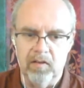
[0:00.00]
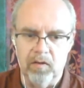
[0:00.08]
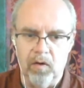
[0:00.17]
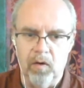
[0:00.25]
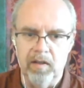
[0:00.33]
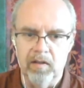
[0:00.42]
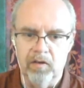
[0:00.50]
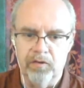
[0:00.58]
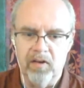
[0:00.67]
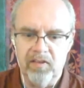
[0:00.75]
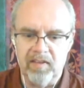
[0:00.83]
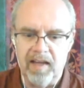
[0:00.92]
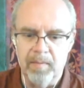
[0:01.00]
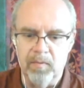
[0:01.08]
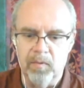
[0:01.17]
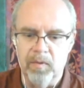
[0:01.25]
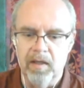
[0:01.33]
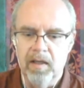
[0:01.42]
So in the first
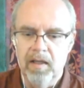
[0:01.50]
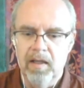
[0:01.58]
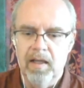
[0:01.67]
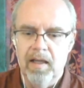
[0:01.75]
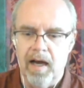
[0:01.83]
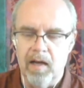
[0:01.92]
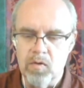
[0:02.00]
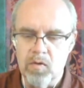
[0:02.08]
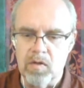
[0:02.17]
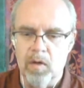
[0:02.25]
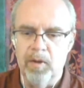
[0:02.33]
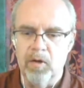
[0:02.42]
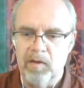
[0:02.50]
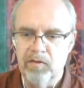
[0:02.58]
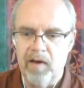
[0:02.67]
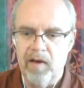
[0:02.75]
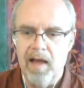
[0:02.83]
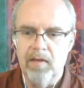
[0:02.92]
time we, I use
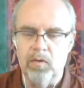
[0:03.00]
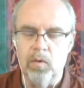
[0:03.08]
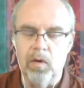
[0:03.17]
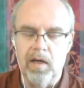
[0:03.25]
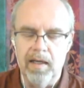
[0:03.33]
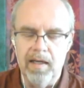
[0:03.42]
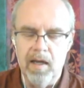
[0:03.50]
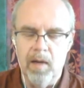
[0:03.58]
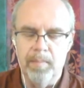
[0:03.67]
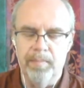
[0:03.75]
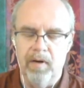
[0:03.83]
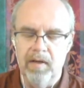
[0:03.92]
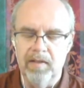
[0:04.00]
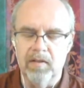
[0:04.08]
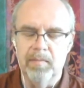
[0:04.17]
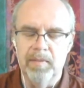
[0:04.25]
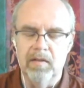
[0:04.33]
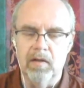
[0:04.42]
OpenRefine to clean up a
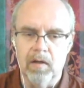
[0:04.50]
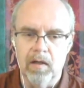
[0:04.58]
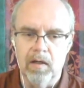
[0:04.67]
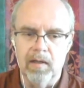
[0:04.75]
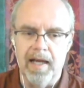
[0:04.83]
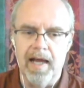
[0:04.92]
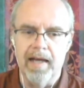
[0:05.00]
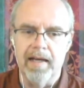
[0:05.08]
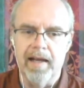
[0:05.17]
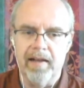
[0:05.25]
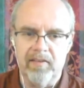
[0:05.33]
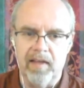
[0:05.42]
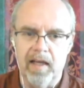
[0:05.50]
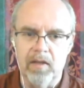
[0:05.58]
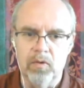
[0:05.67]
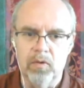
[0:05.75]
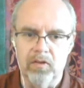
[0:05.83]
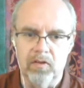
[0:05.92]
little bit the column, and next I
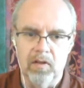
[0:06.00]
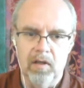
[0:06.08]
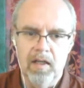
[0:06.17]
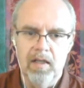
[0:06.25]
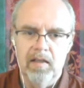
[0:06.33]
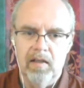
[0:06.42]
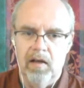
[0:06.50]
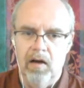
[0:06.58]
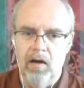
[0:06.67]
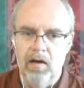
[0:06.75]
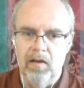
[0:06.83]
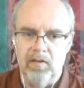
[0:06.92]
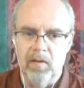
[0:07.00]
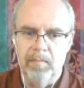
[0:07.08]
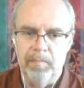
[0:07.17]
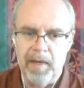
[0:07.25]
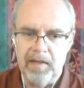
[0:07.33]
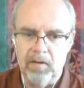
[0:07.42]
use uh, uh,
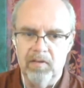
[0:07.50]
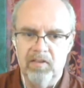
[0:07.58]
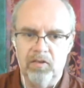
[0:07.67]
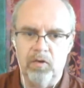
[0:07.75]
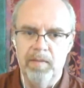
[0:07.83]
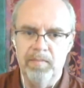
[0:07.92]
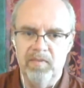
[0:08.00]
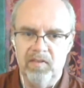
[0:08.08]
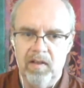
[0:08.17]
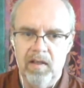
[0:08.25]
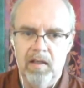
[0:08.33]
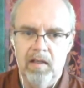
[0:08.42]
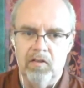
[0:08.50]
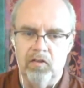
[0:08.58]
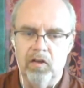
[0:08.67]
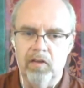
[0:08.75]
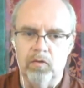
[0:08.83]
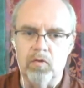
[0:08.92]
some Python scripts
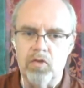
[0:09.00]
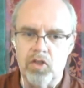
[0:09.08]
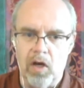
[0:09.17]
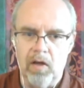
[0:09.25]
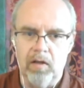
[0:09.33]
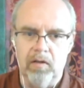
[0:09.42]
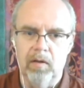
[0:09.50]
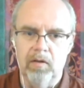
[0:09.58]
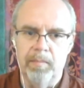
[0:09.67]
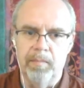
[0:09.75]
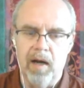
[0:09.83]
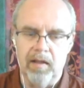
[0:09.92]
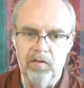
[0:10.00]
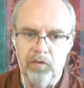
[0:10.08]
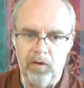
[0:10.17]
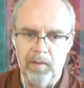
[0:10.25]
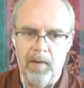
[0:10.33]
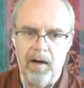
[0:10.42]
just to chunk the, the part in
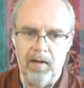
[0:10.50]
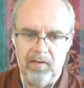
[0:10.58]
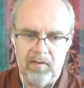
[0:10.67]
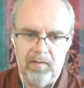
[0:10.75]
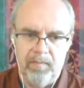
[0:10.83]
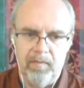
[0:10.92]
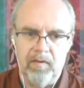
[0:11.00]
three parts.